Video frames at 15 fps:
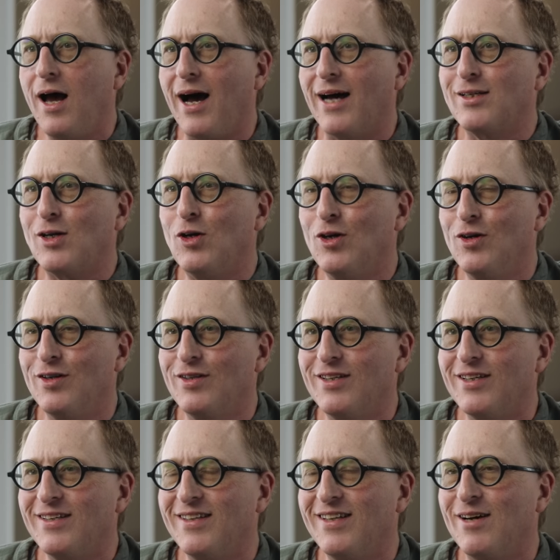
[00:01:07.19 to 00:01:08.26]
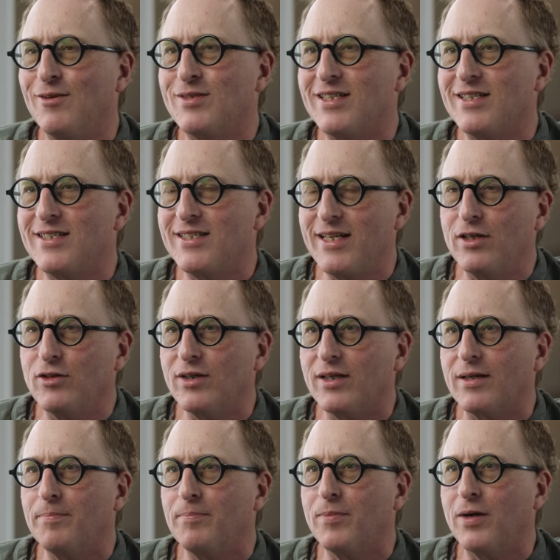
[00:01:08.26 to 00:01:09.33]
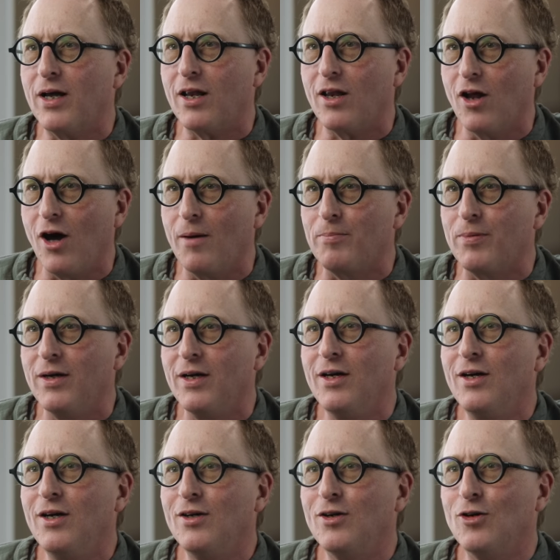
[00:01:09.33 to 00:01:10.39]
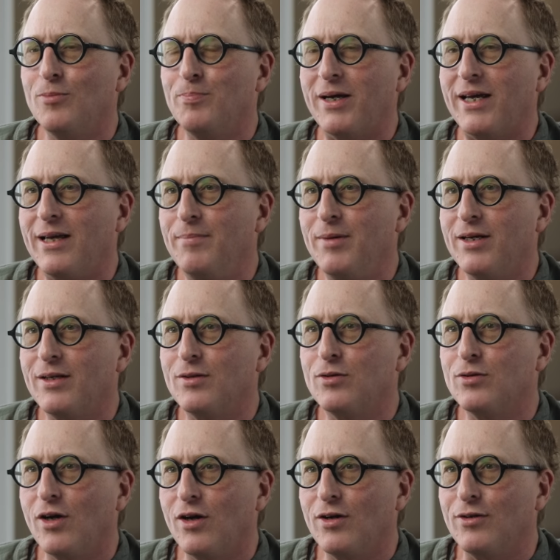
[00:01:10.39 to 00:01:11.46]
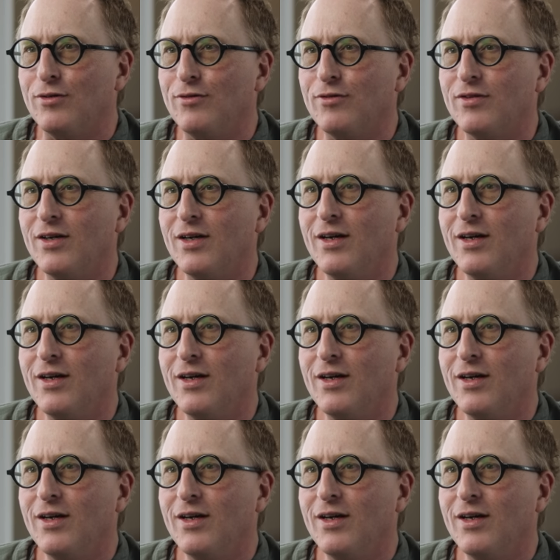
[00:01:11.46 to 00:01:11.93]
I'd heard that there was a secret club called Bohemian Grove